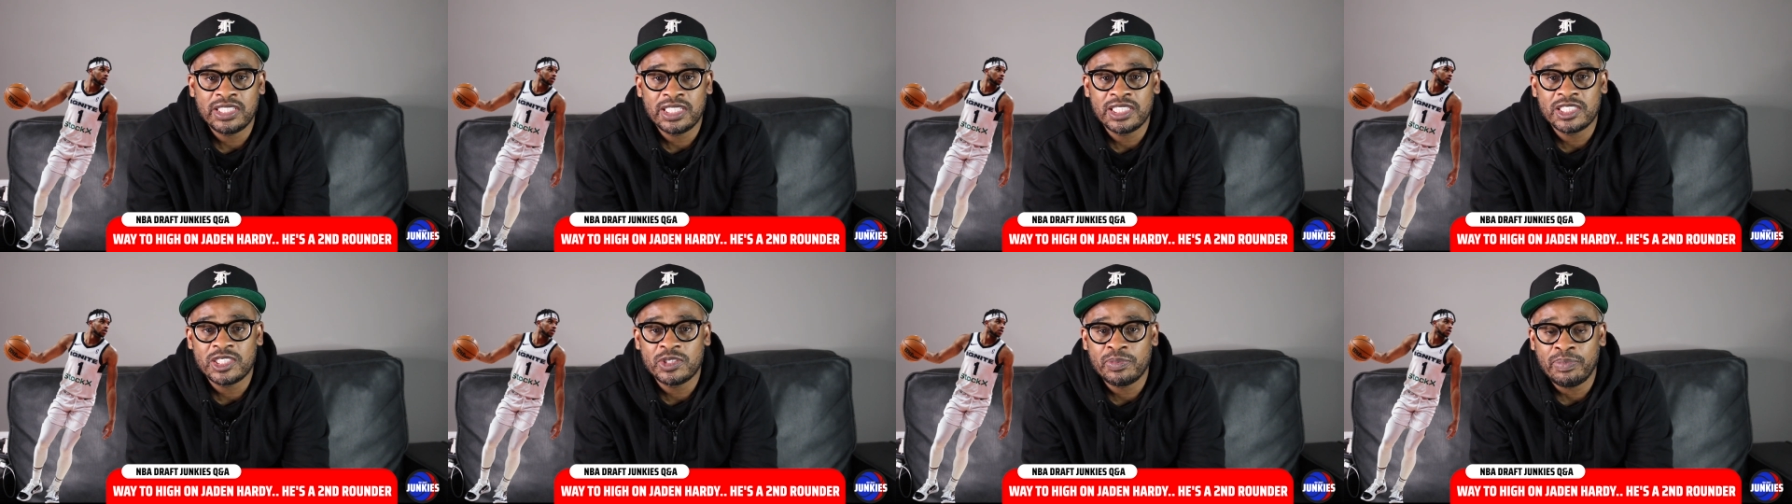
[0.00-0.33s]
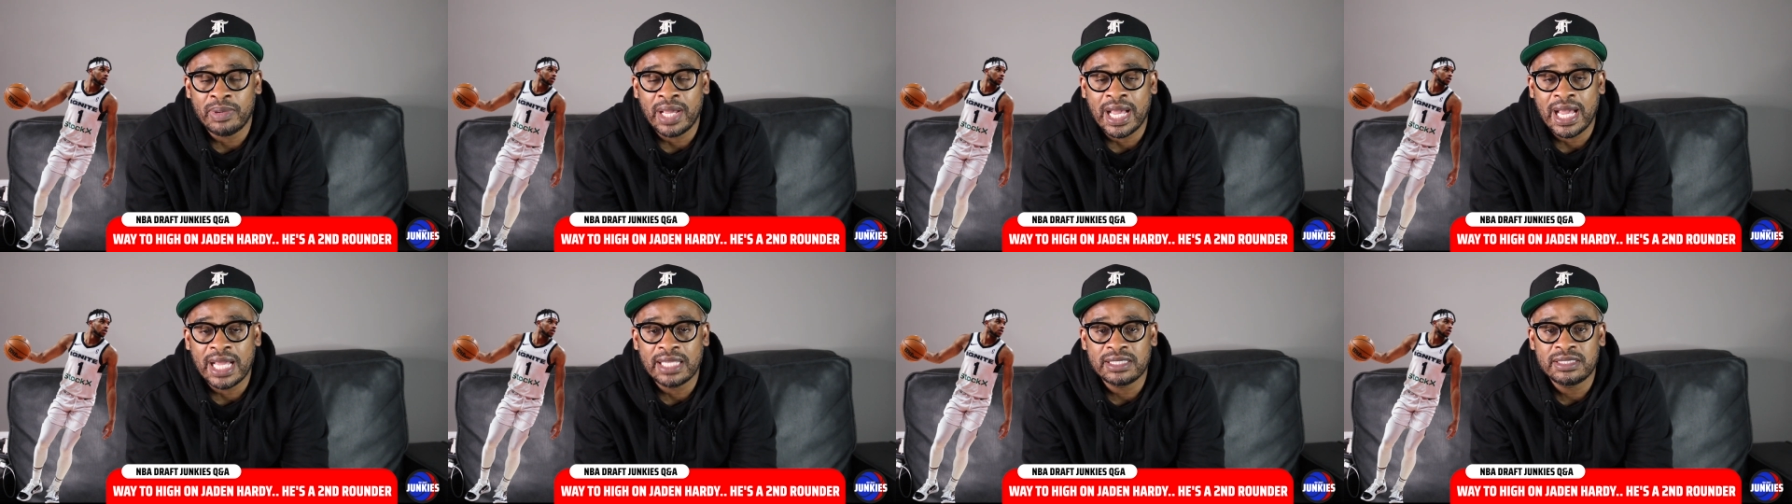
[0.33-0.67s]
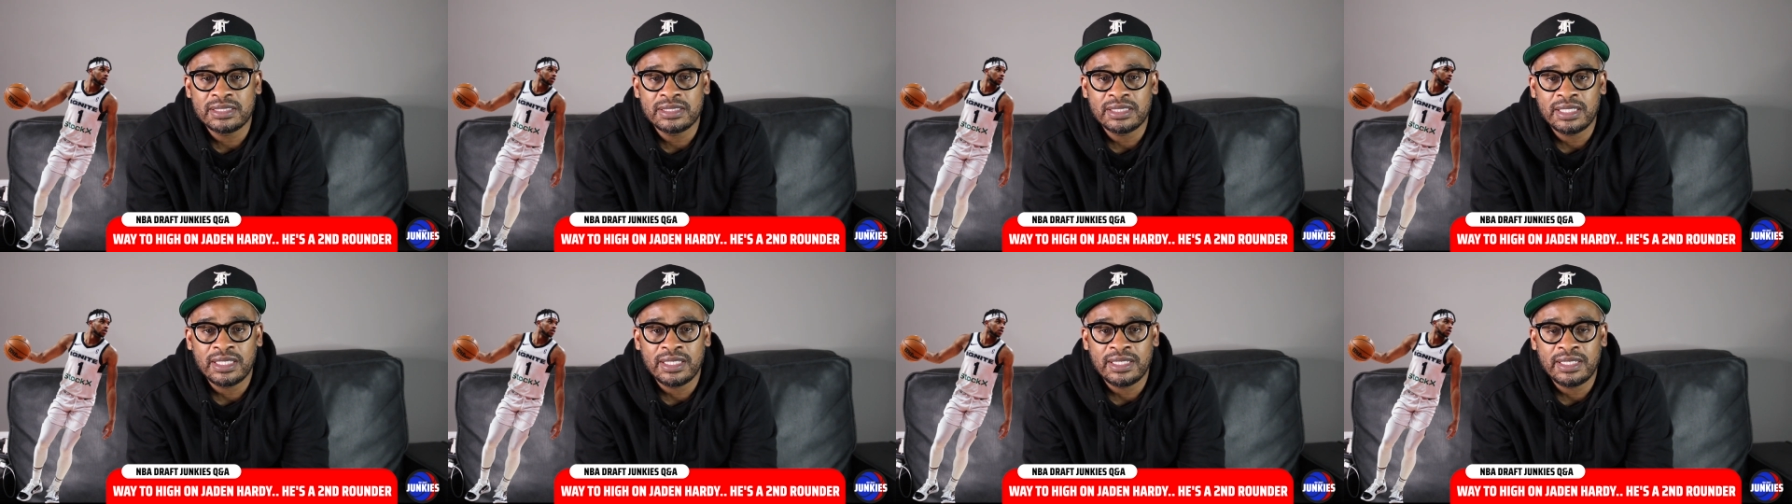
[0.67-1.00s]
his
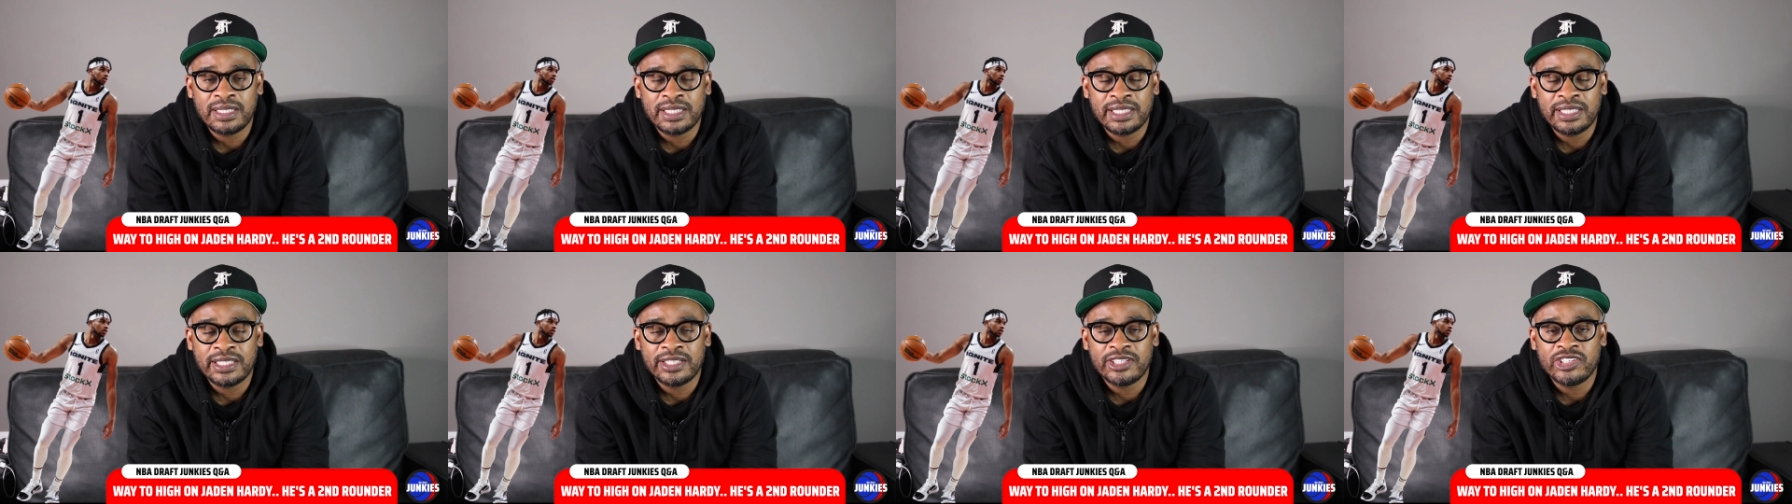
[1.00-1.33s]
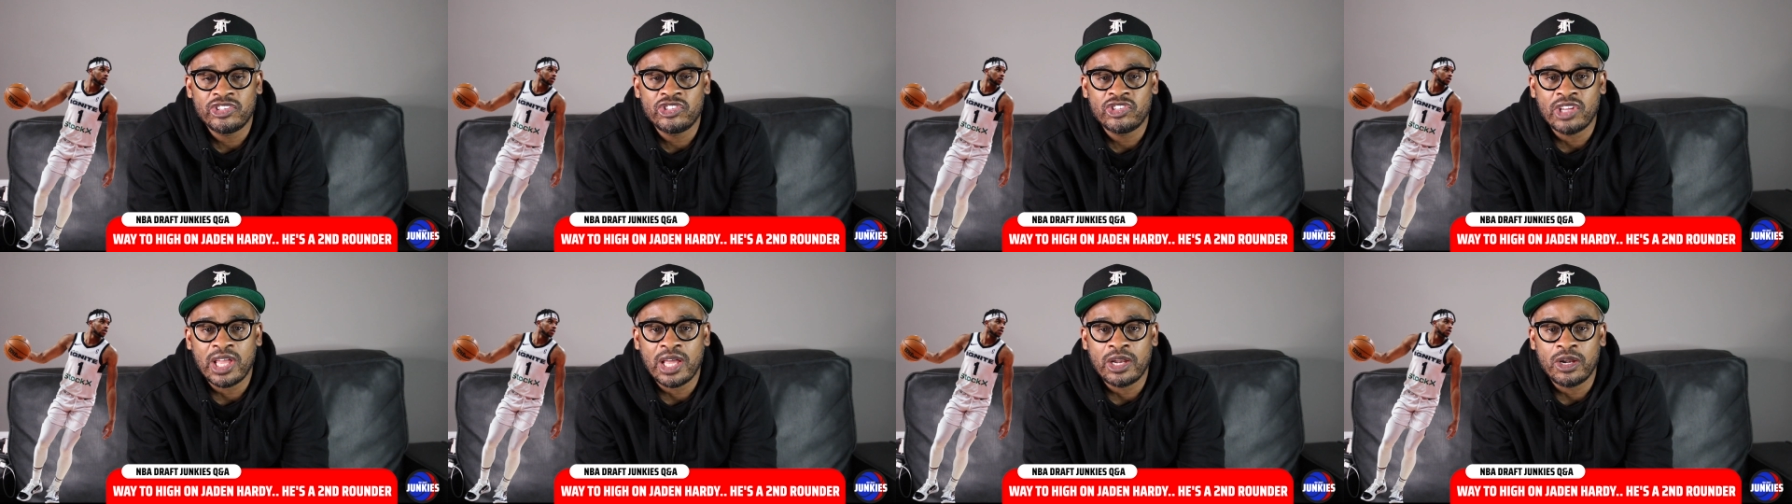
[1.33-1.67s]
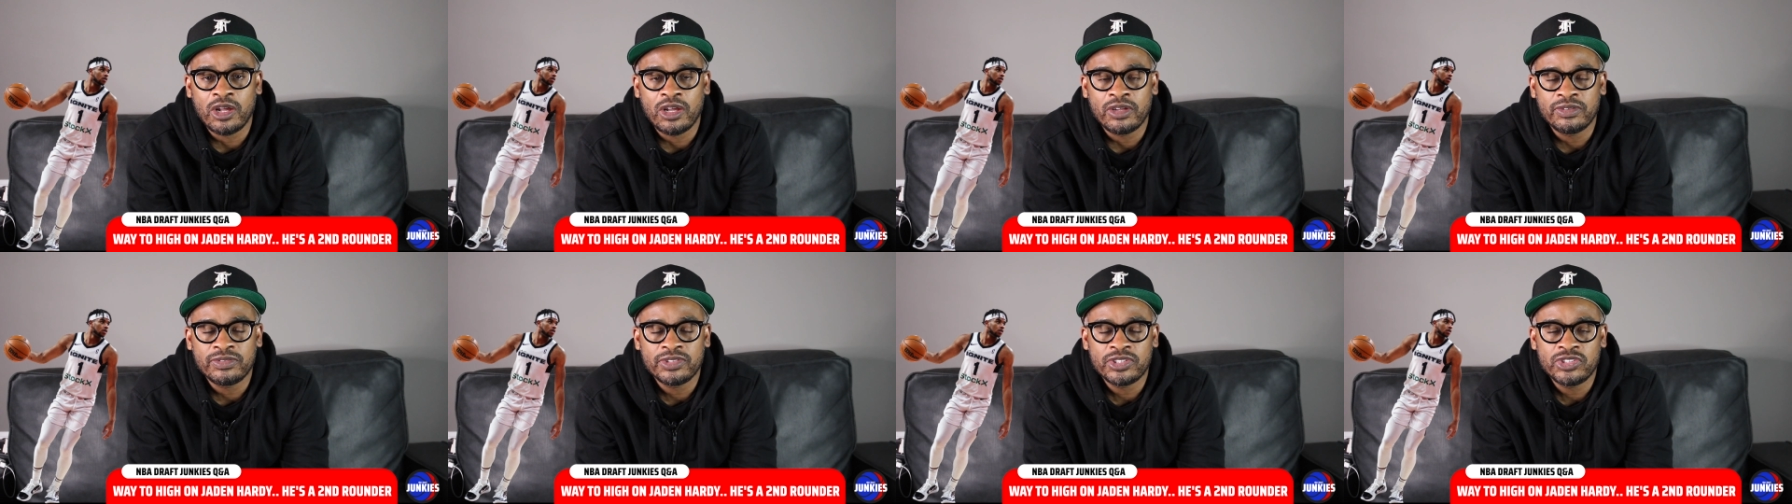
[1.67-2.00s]
spots and, and get his shot
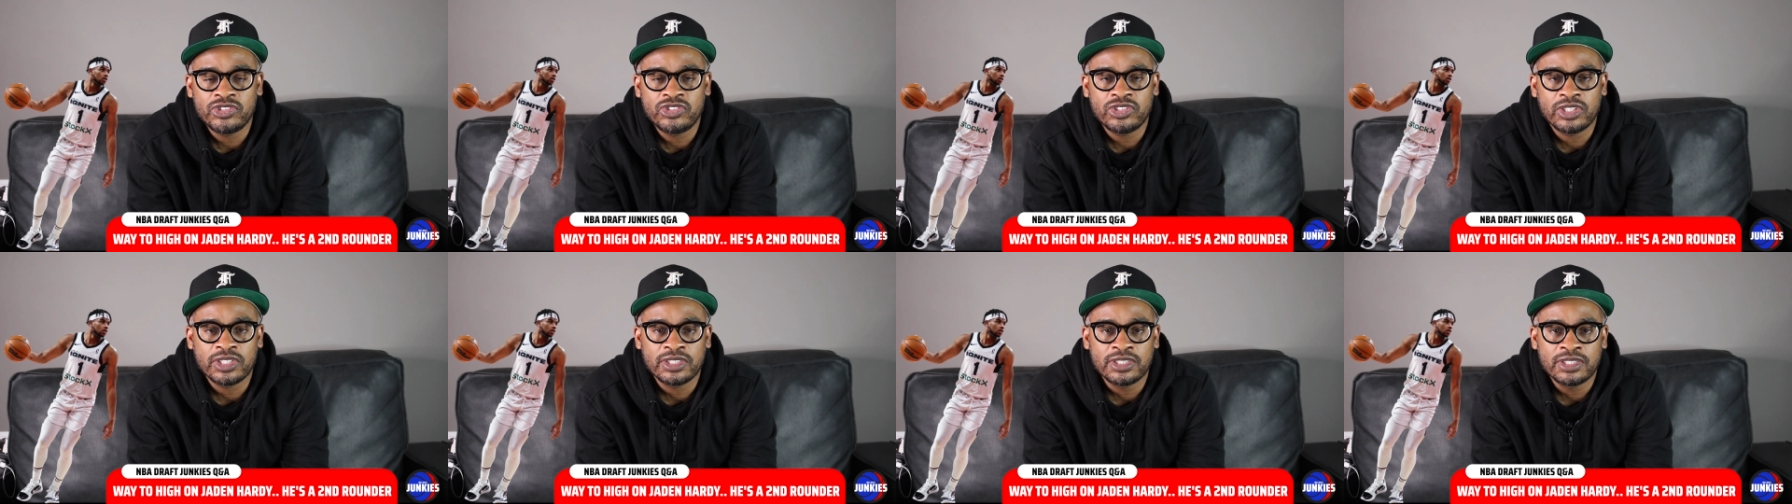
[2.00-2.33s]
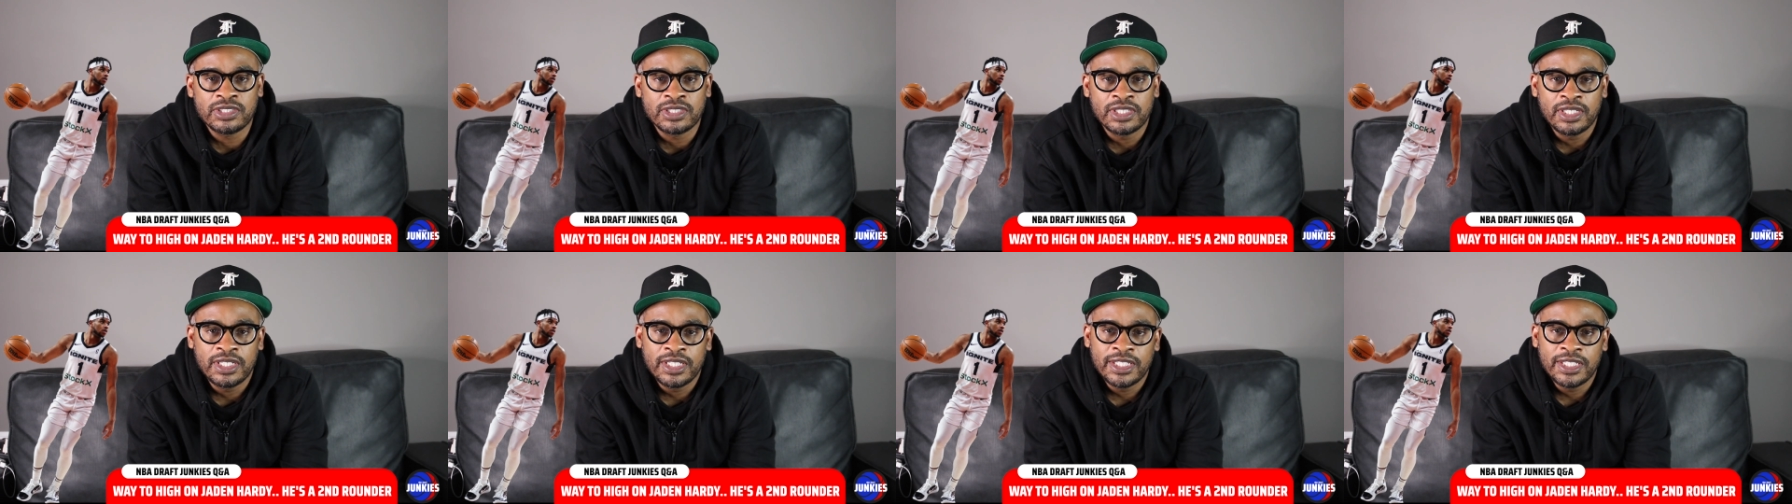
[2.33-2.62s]
off. It's just,